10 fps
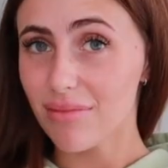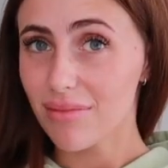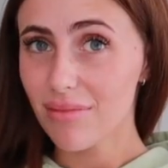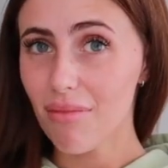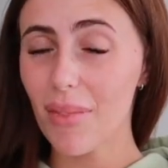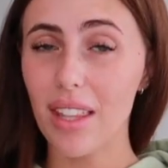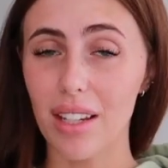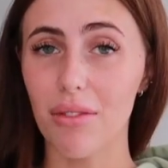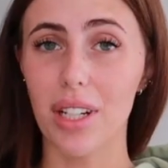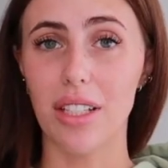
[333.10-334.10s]
I think
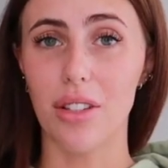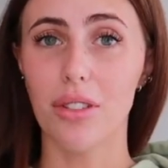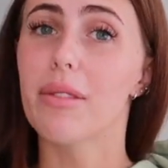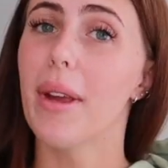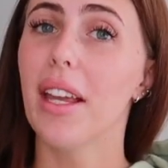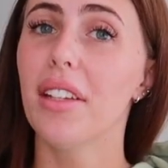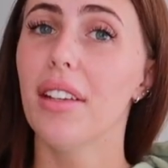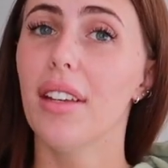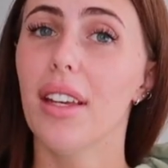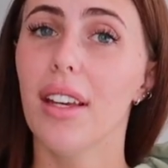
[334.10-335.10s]
it really suits me.
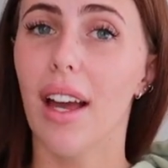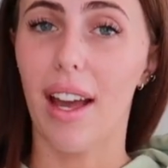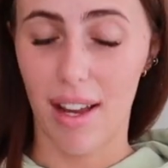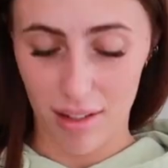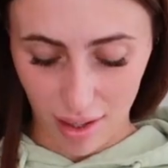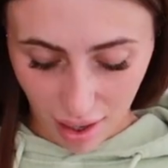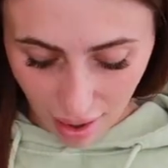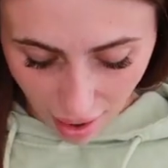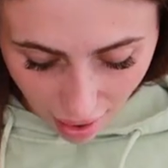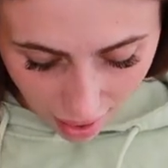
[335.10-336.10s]
And
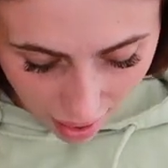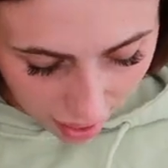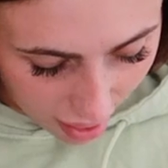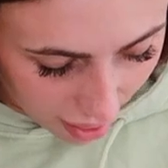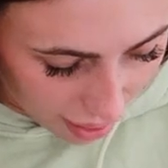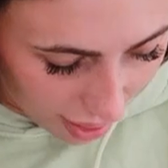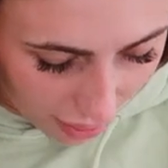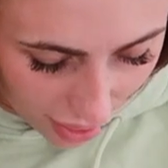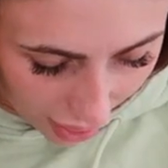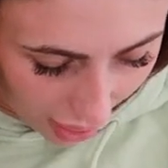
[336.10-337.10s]
I think I'm
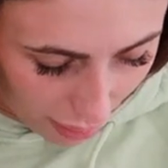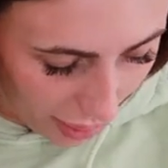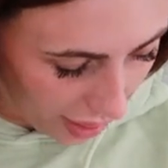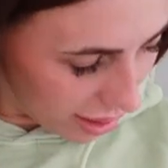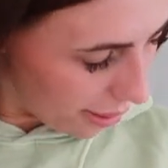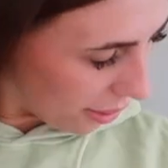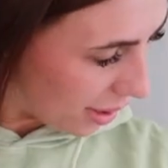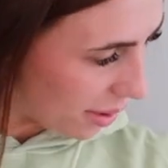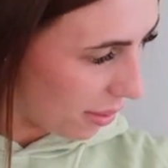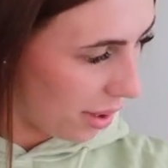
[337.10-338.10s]
gonna keep it, to be
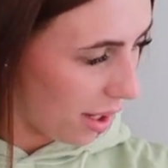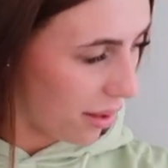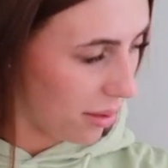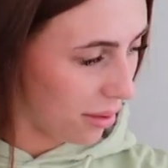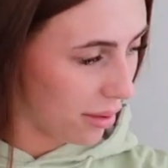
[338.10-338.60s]
honest with you.